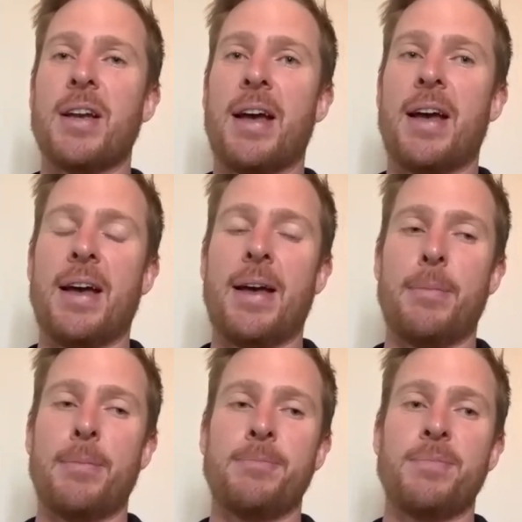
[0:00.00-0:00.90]

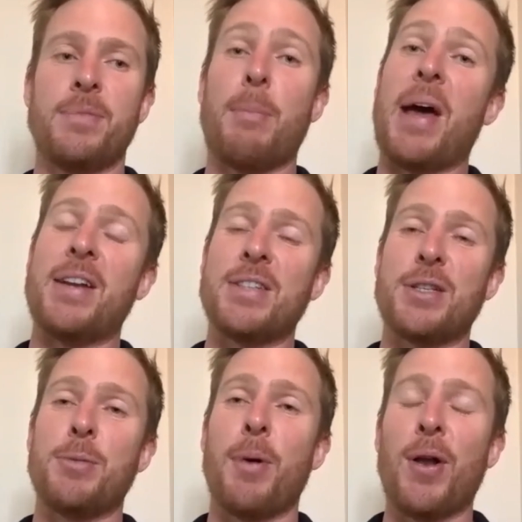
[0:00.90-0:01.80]
the batters
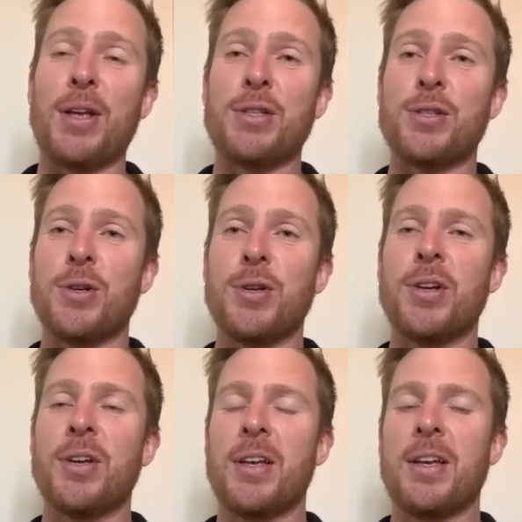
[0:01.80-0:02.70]
that you're bowling to.
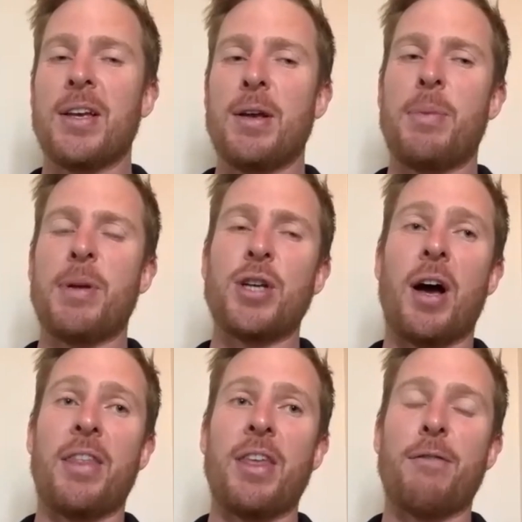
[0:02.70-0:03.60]
But yeah,
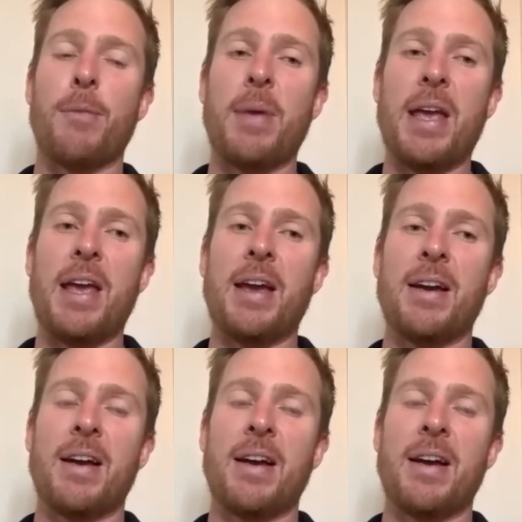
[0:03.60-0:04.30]
I think for me,